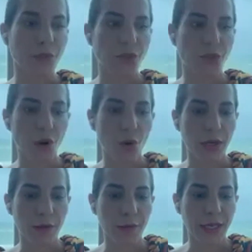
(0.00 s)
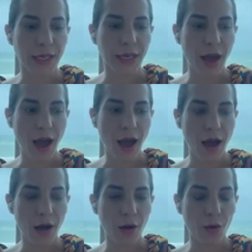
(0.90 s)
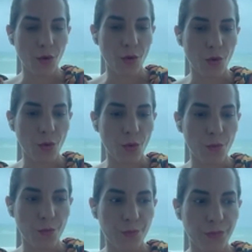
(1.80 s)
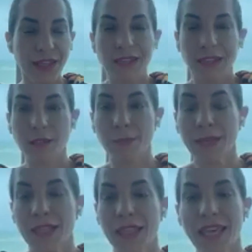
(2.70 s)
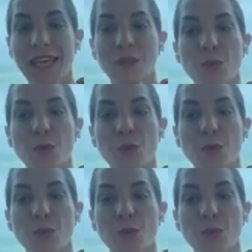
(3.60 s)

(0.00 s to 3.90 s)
showing me how these has been things